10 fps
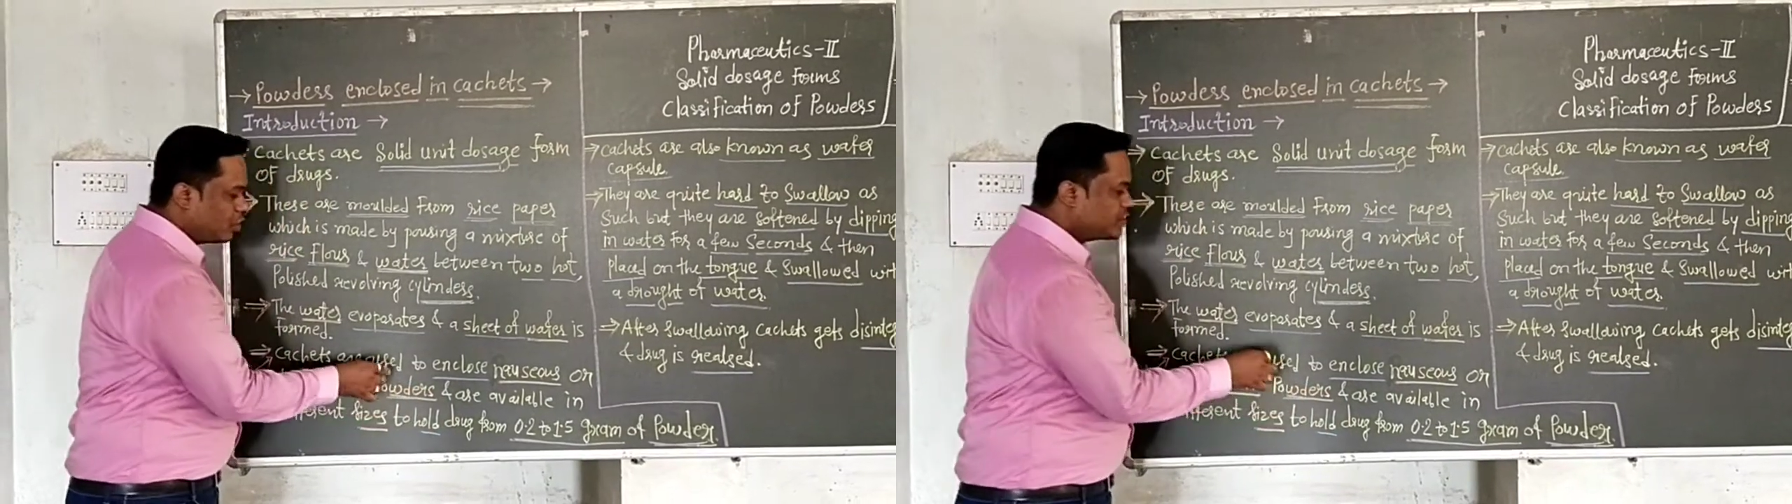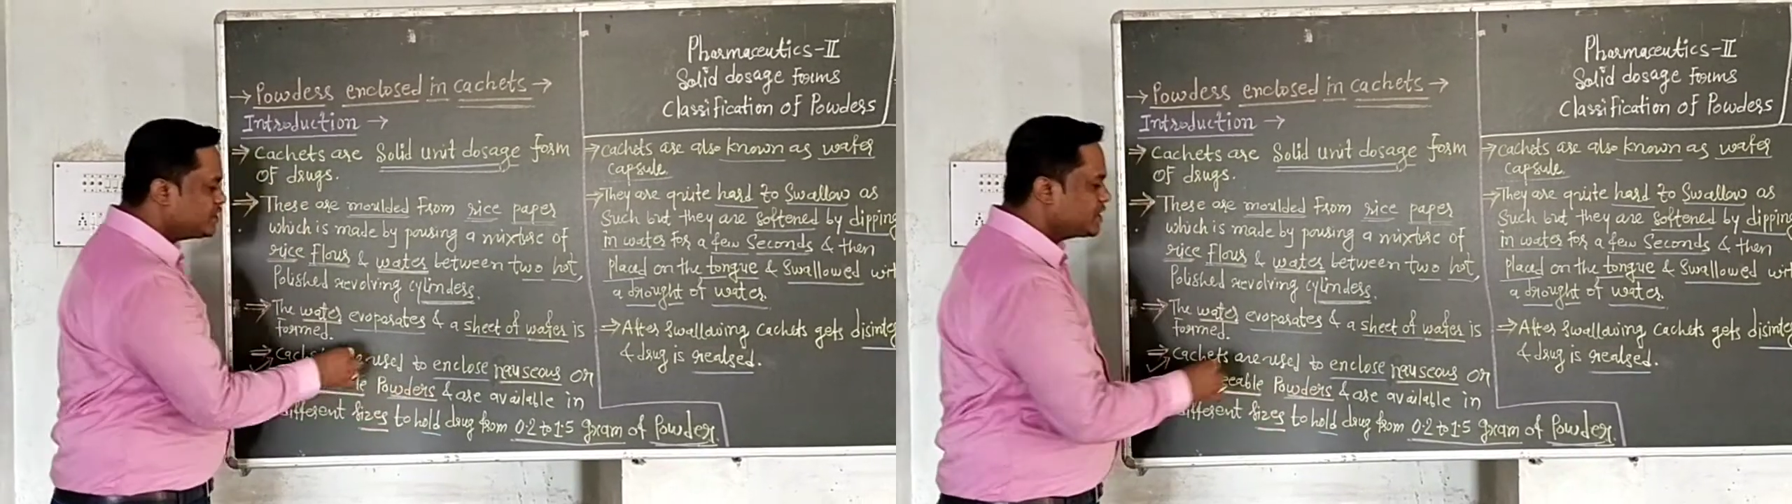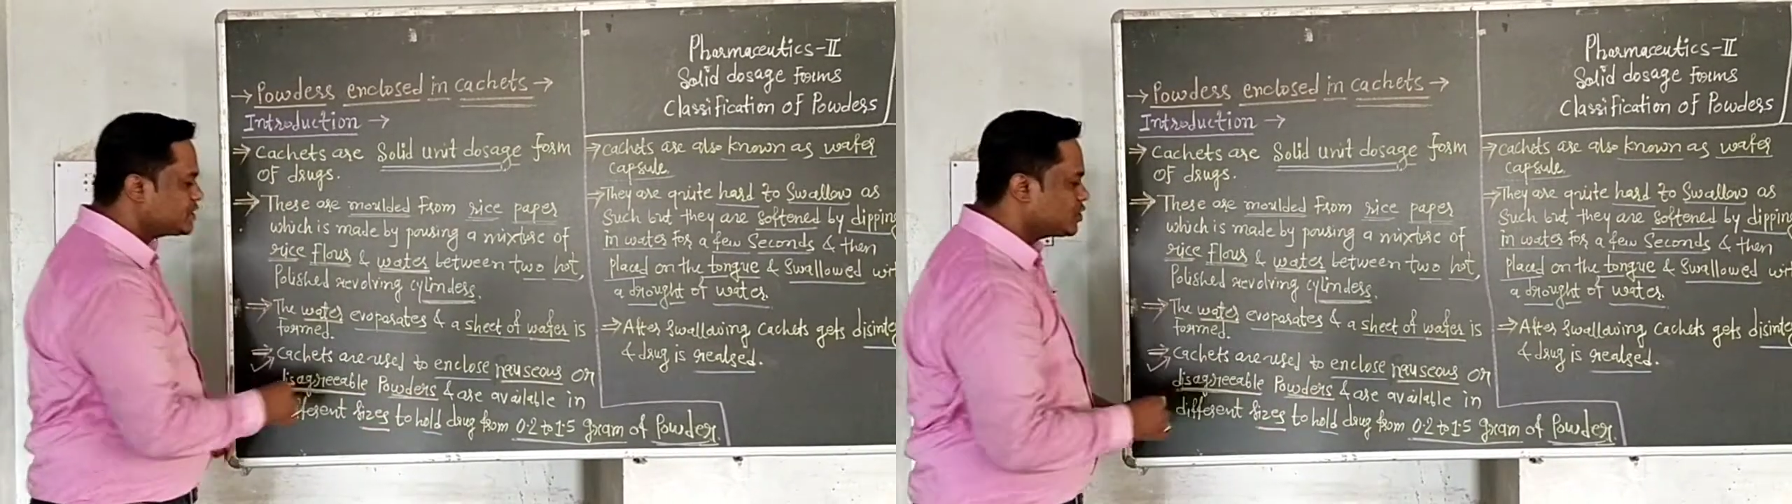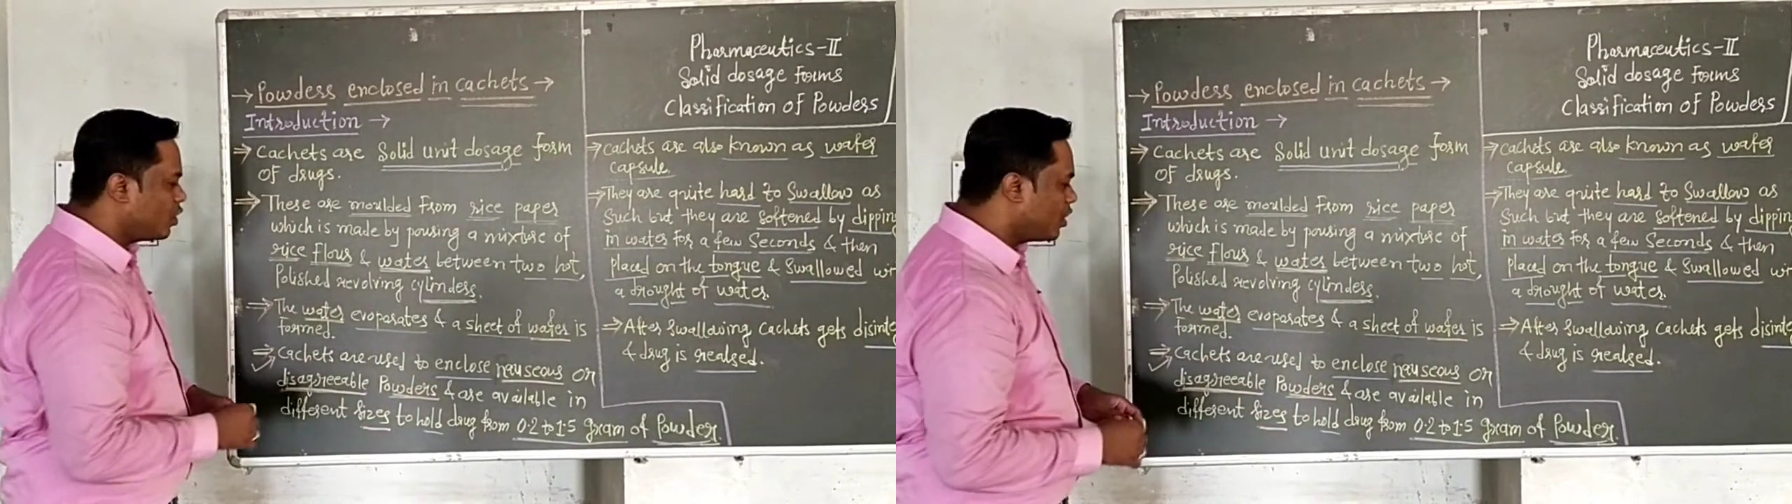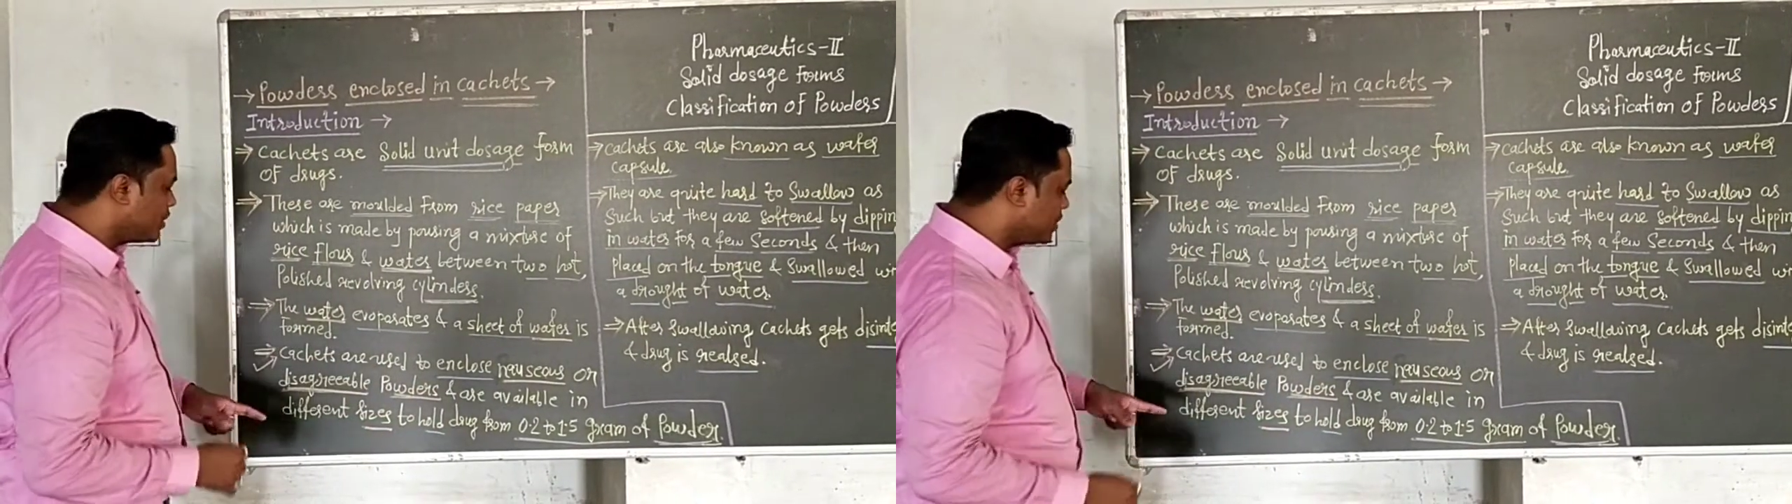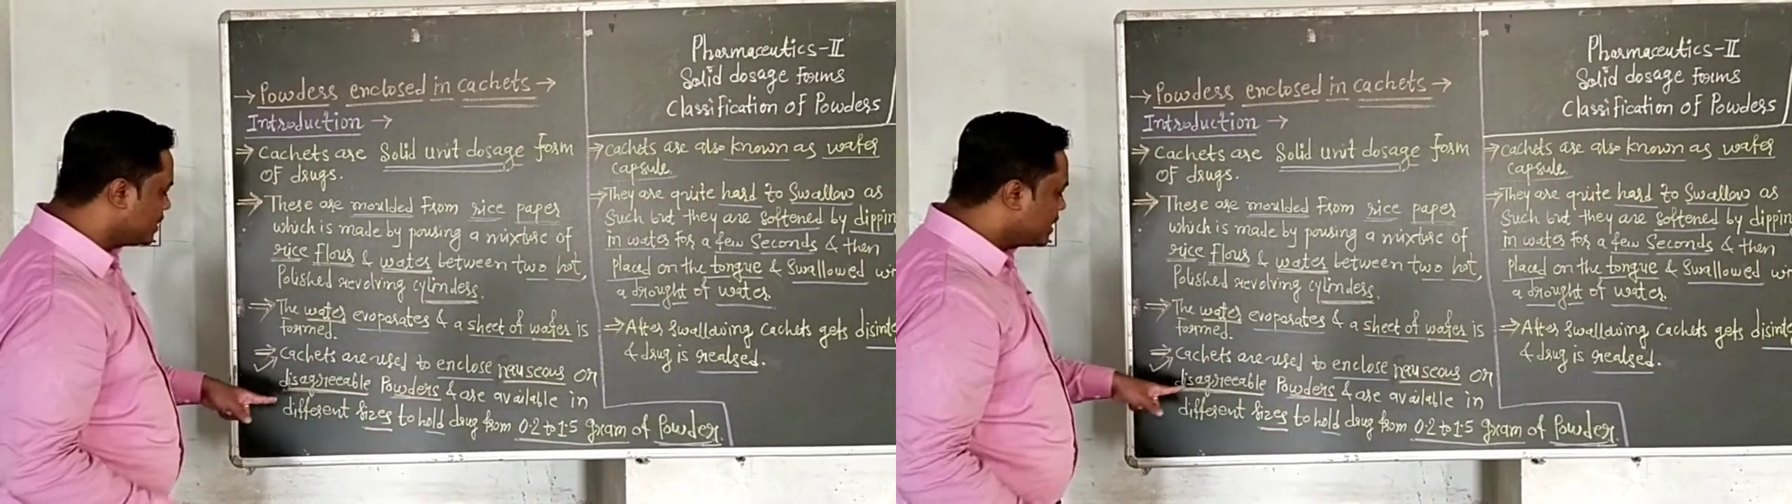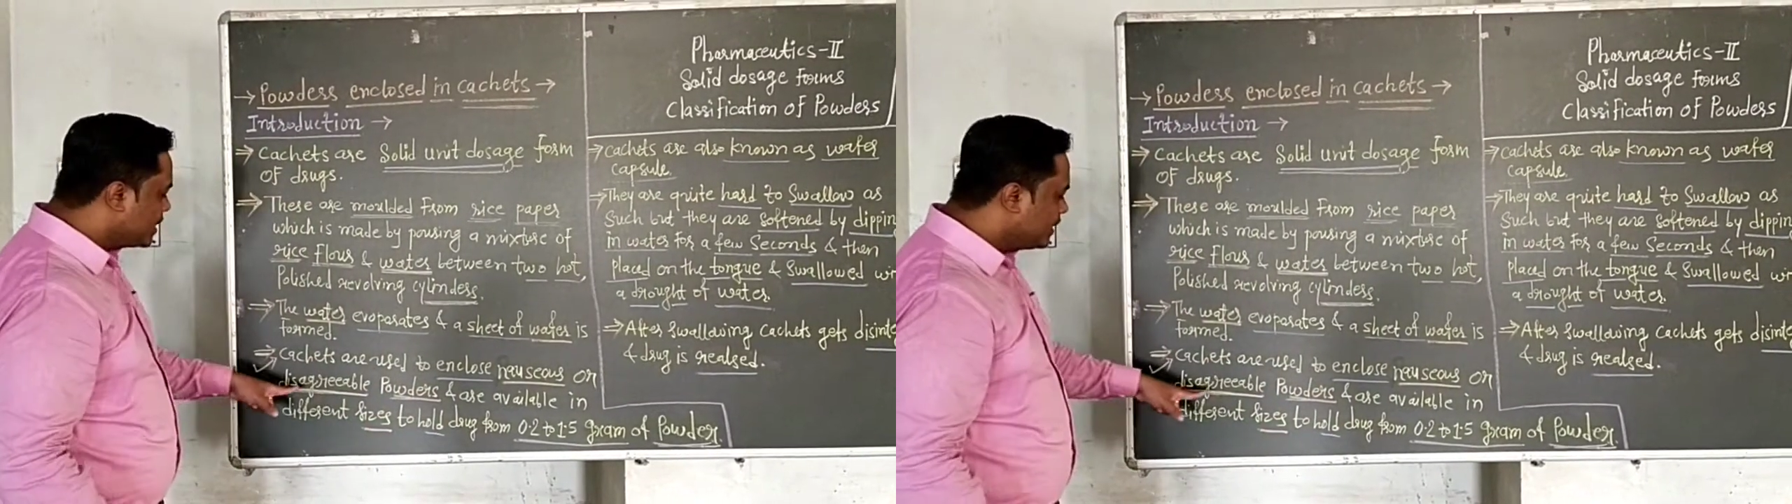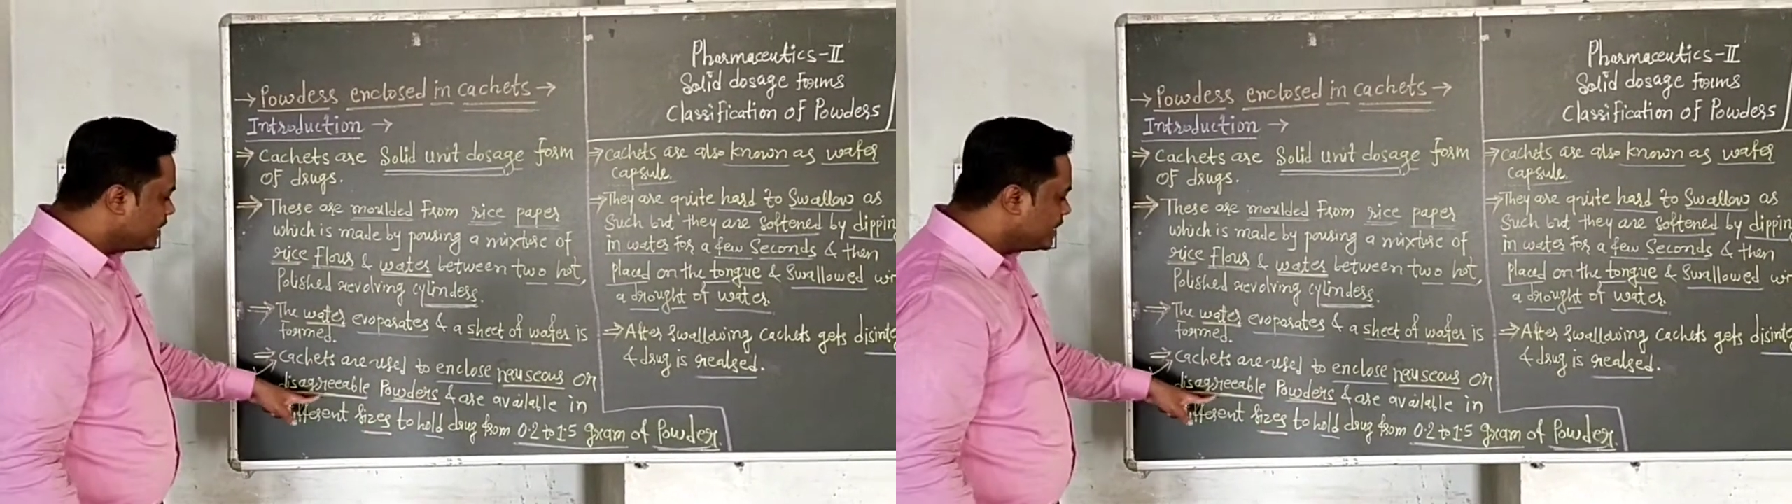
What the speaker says: nauseous or